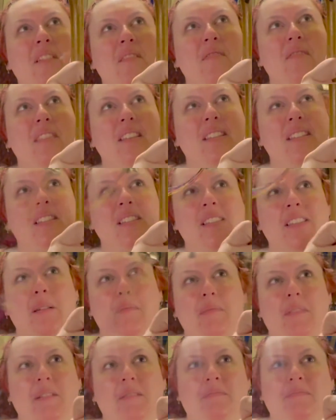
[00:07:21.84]
This is
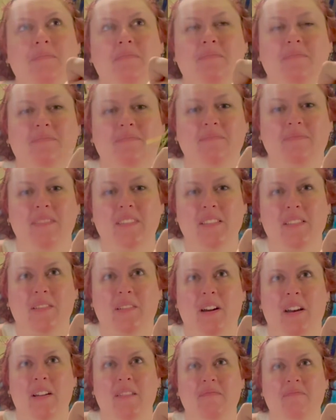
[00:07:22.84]
something. This is
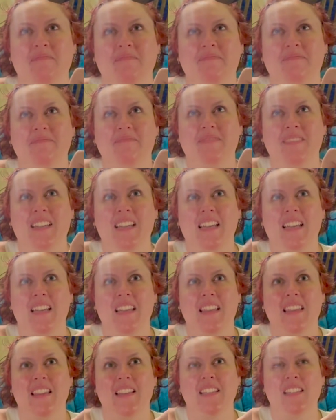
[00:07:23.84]
great.
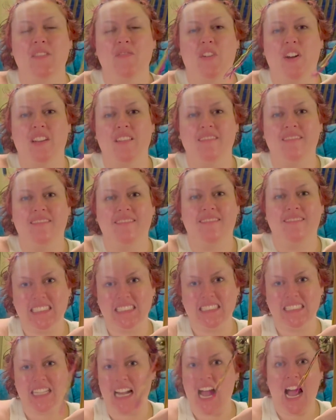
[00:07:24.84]
This is fun.
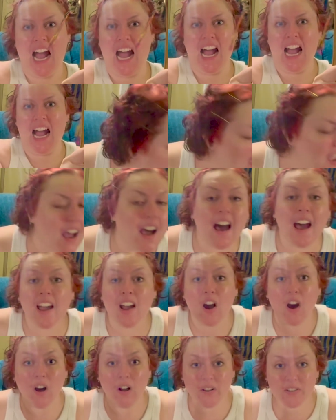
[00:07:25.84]
I
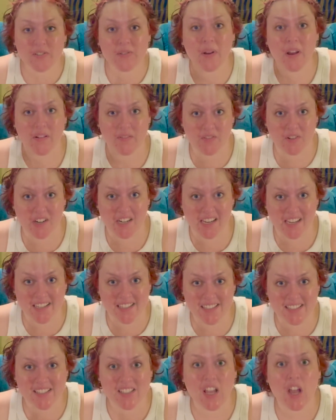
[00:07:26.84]
also have
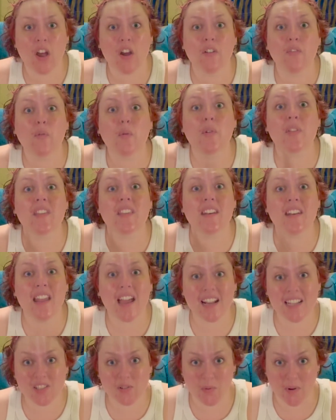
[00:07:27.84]
trinkets for the
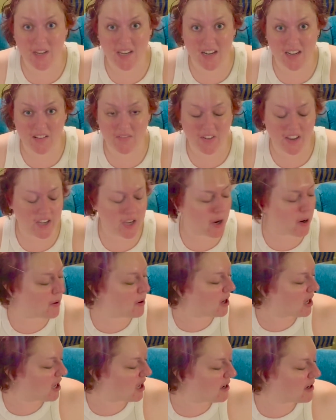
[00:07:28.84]
next weekend if I go,
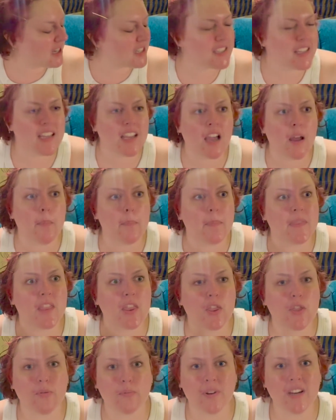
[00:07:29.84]
because like
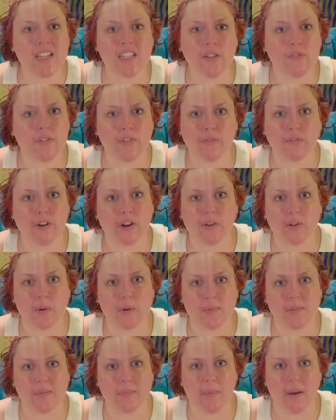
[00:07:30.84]
3 different friend
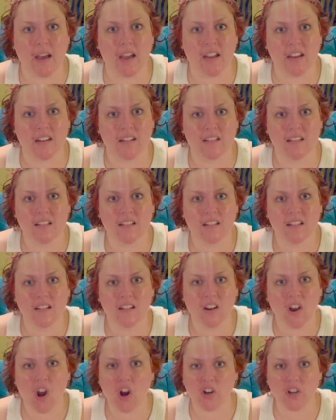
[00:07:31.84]
groups of mine
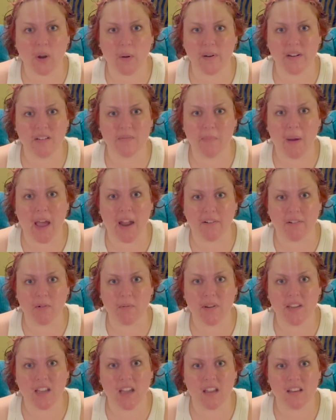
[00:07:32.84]
are going to Pirate
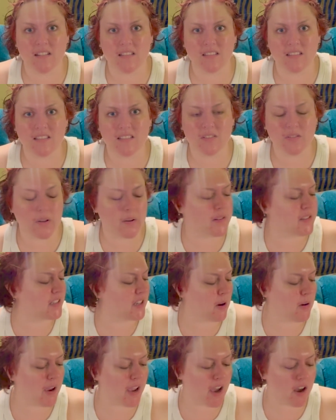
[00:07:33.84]
Weekend. So I was like,
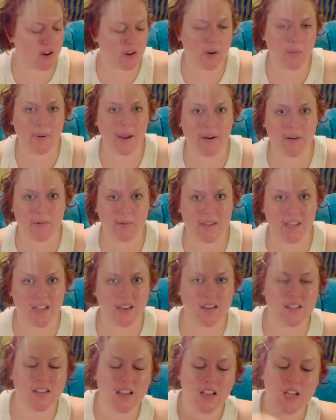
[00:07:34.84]
okay, I'll go to Pirate
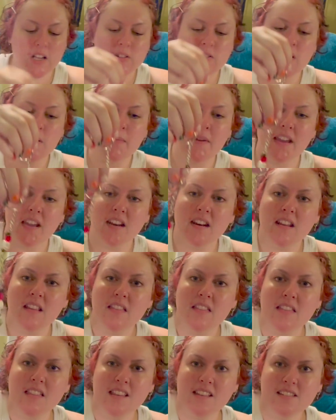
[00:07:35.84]
Weekend. So I made
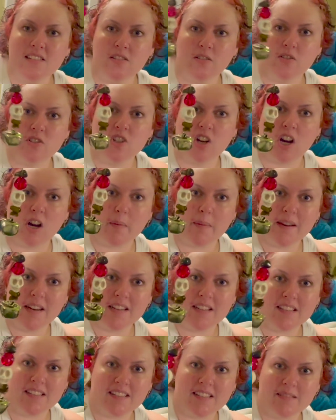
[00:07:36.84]
these little
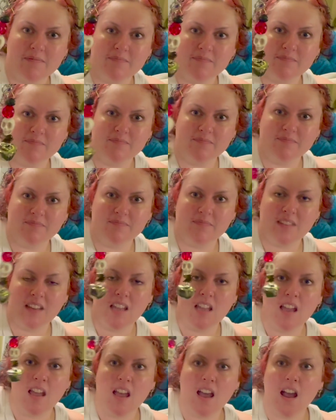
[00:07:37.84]
charmies.
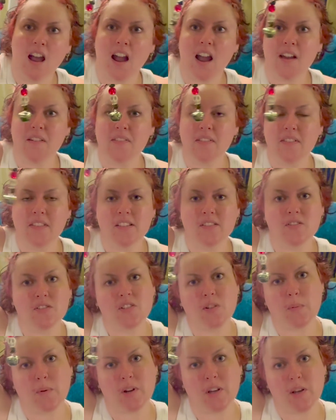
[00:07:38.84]
I think these are
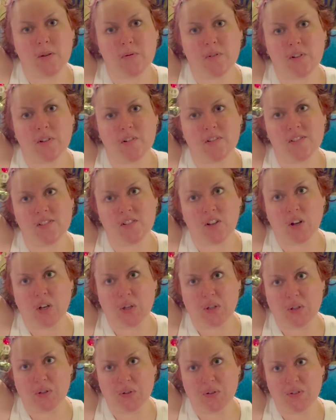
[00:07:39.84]
super cute. They're little
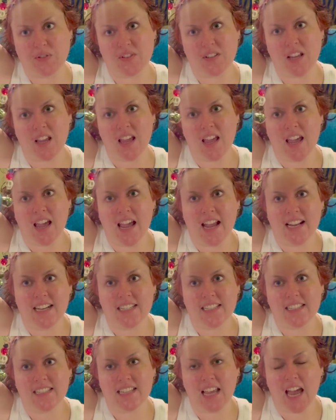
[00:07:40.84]
skulls and
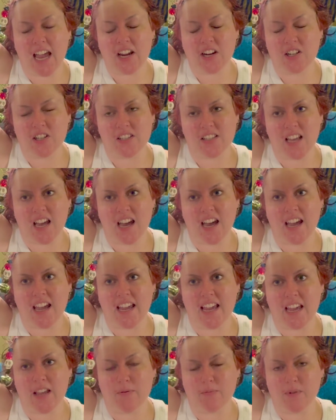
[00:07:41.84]
tiger's eye
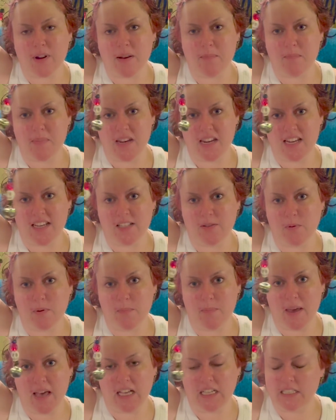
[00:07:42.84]
and red beads with
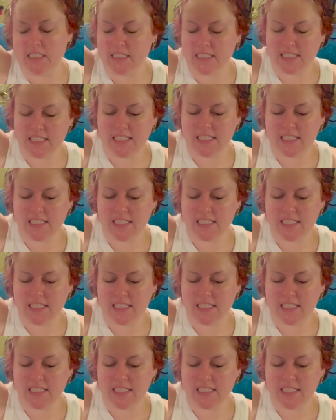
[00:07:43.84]
bells.